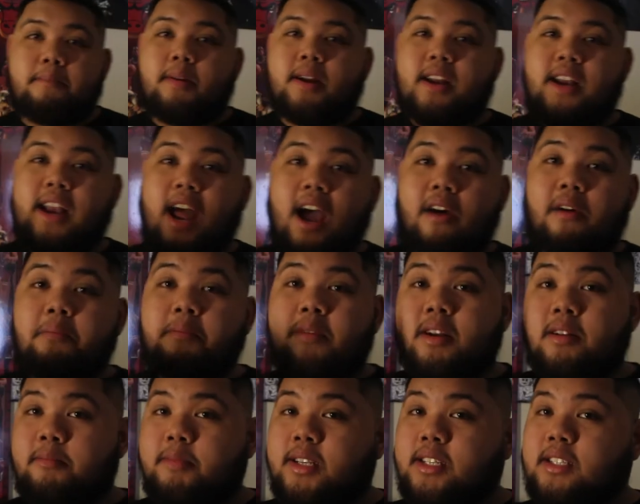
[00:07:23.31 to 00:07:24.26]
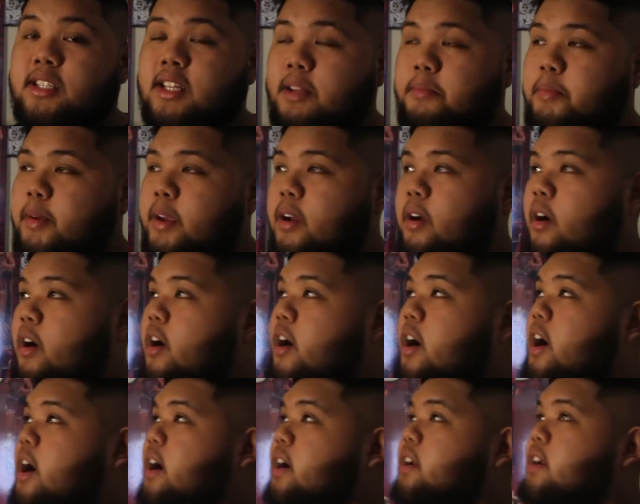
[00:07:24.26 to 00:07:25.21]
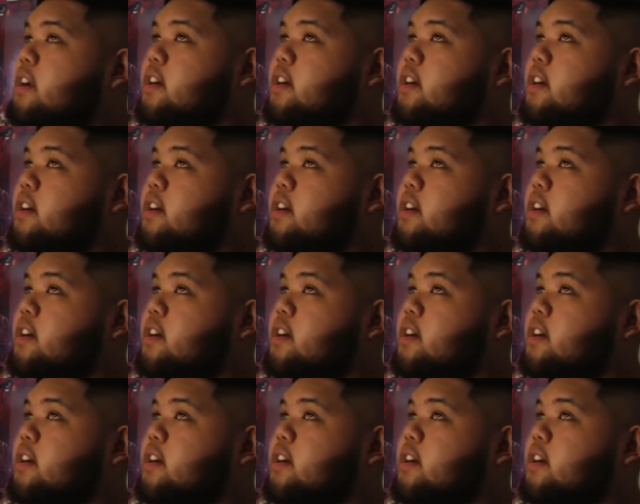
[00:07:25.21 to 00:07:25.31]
But now I'm gonna be slipping hard,